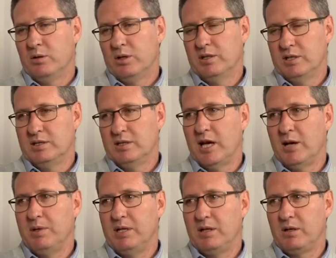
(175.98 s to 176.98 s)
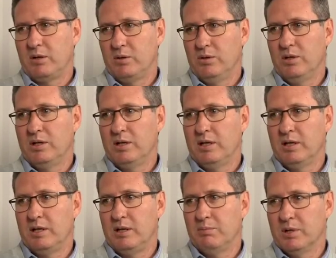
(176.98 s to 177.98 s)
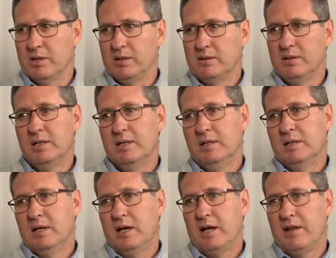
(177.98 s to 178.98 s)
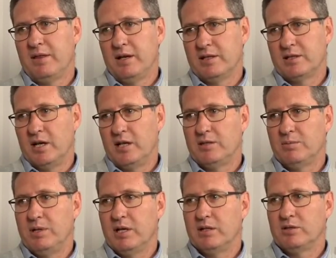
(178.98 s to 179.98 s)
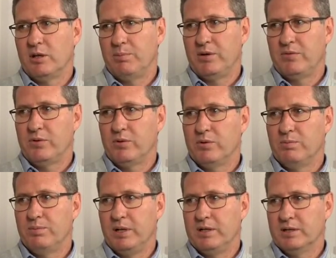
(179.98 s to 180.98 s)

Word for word: This has now been included in the bill and I think it's going to be a topic for big